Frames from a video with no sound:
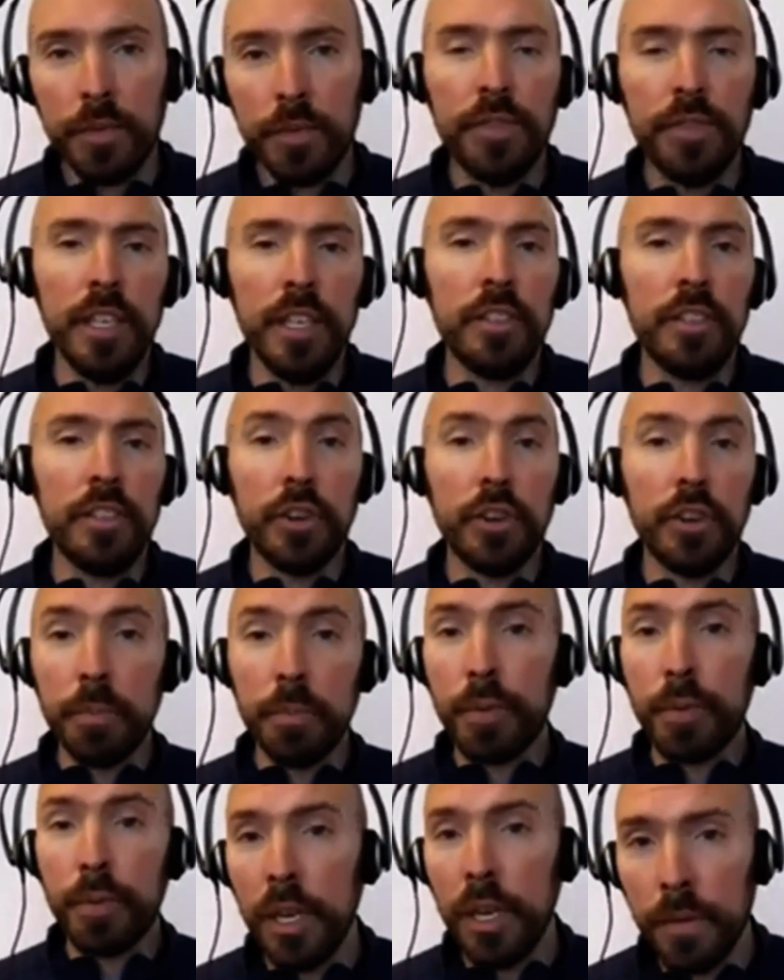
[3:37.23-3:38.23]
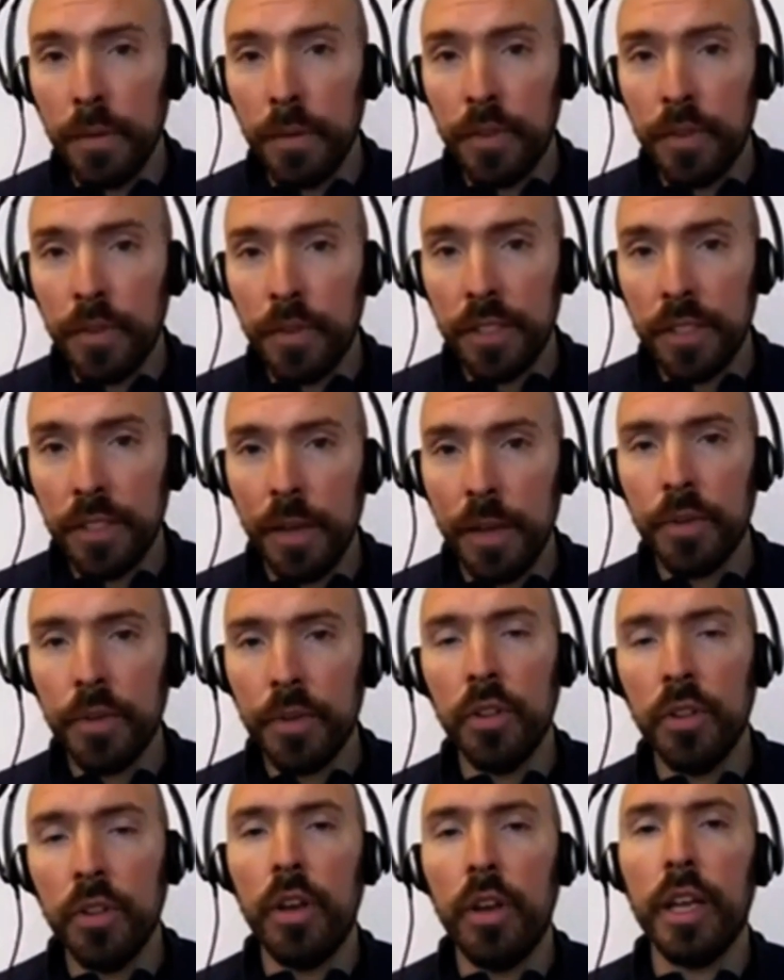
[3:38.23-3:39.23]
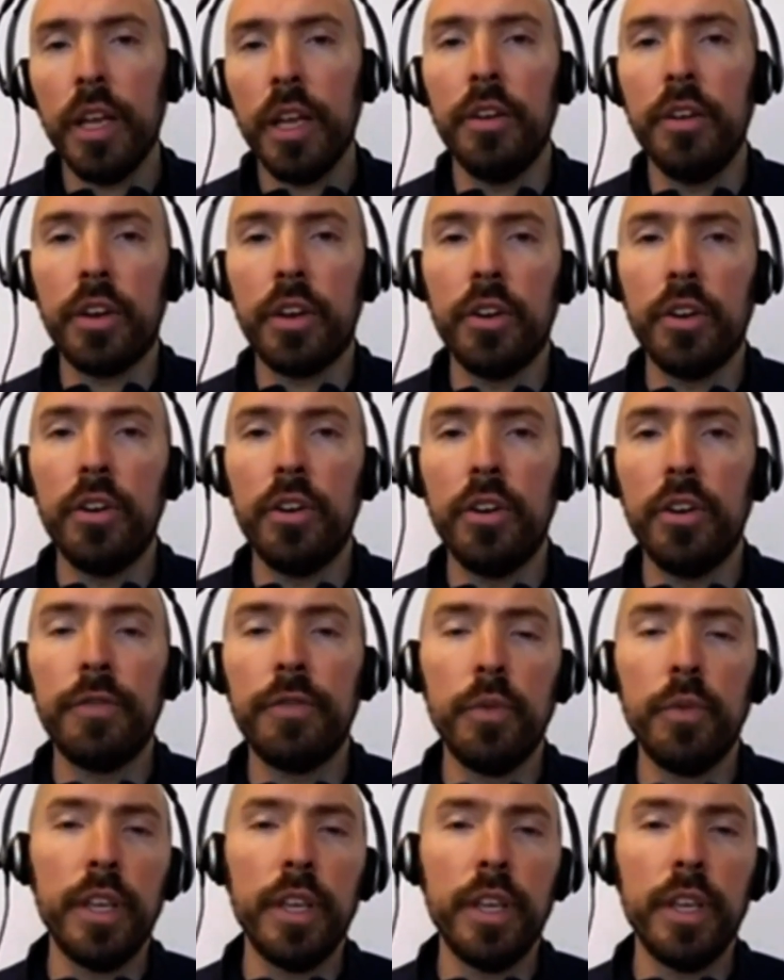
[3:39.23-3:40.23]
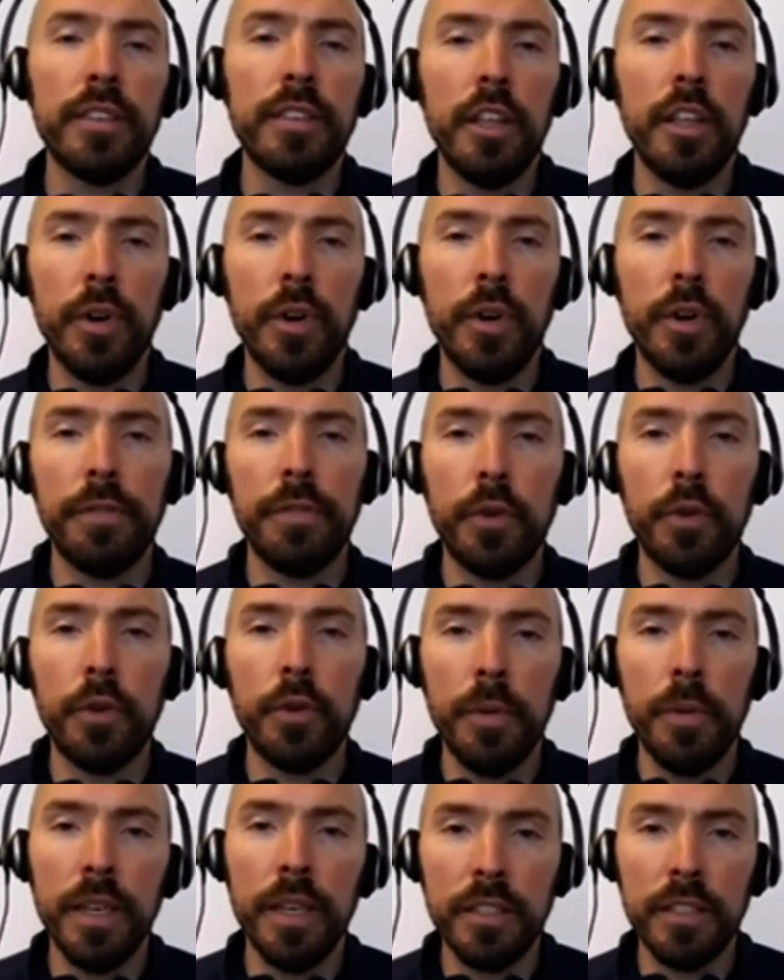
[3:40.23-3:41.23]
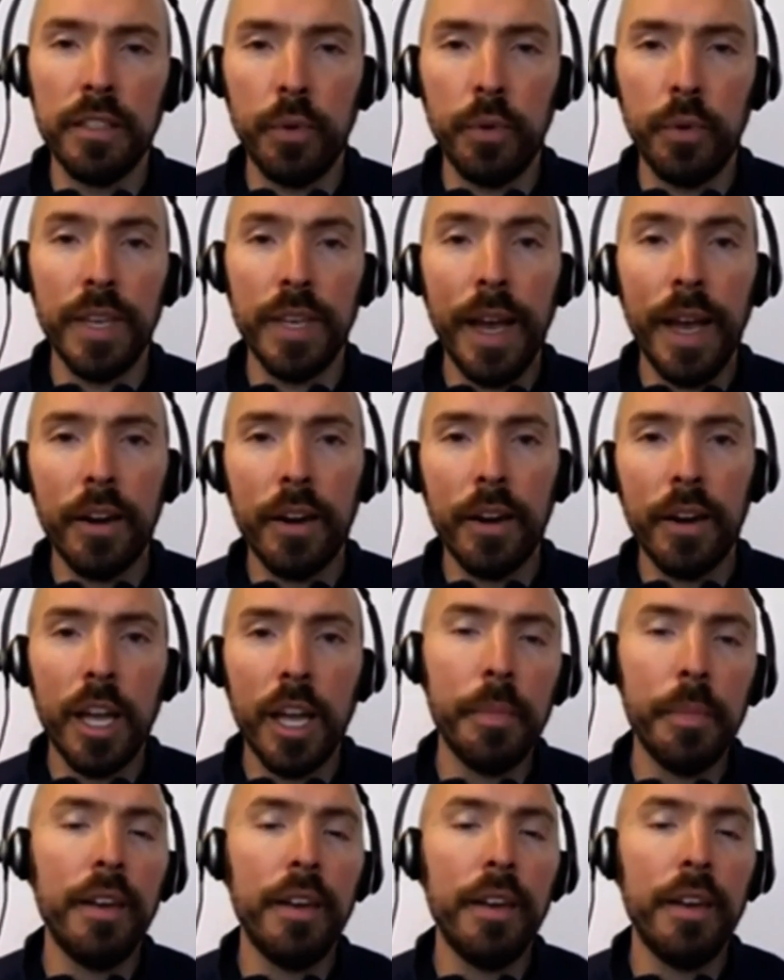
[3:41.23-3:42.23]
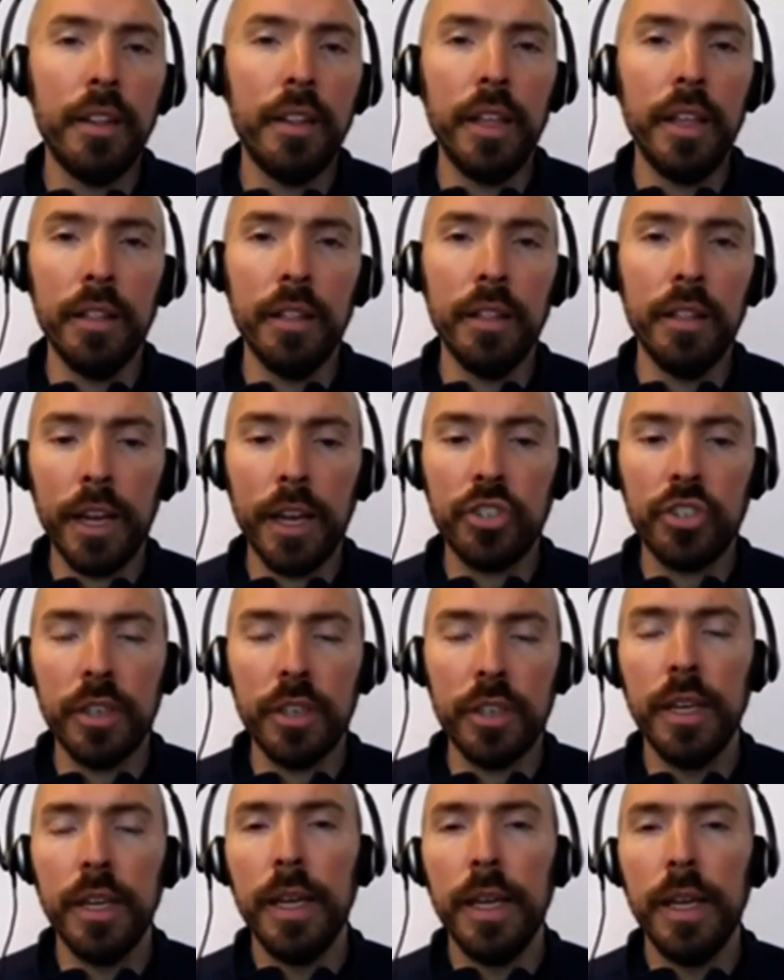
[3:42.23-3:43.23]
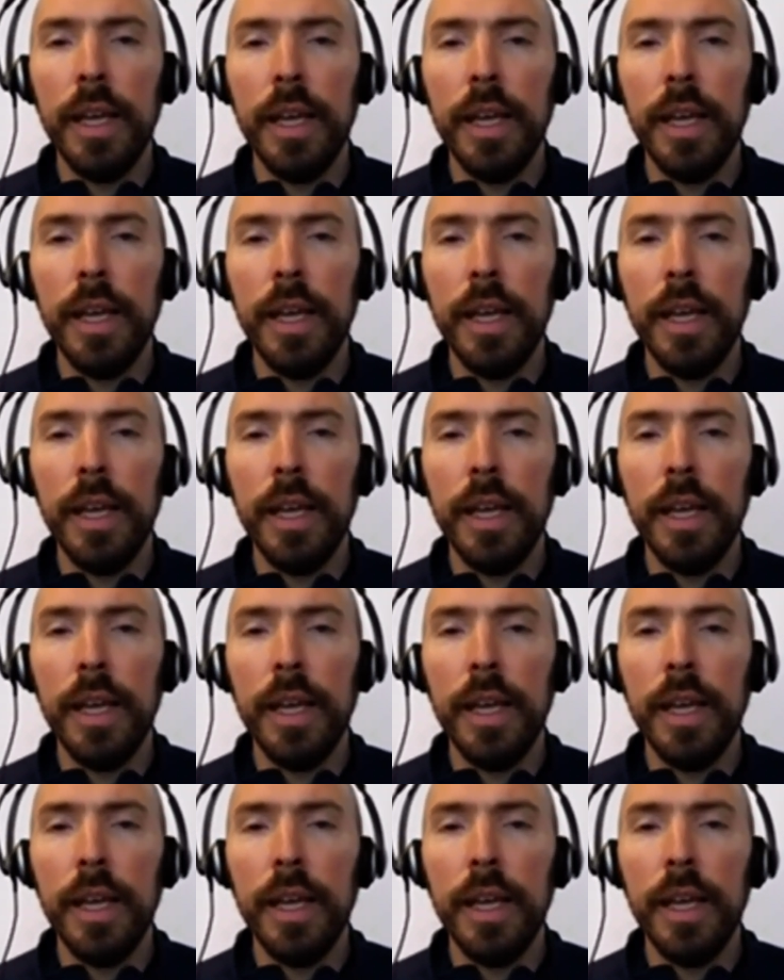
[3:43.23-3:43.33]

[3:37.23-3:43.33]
We've seen term premium, for example, at the long end of the curve really accelerate 40 basis points higher coming into the election.